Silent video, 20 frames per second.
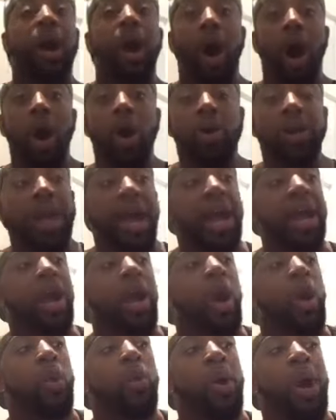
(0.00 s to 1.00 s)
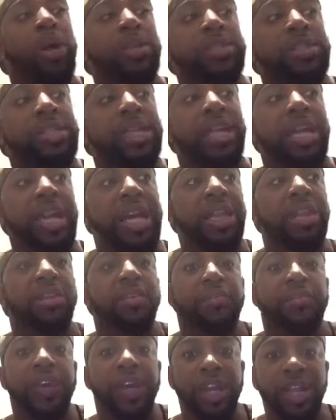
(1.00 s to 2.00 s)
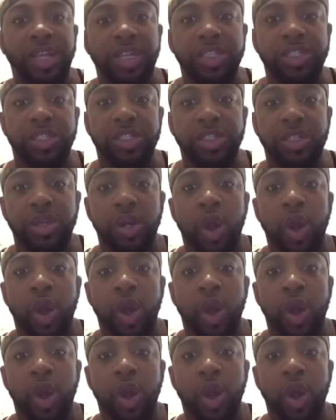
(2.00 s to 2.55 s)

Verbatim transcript: Okay, well, see, in the village,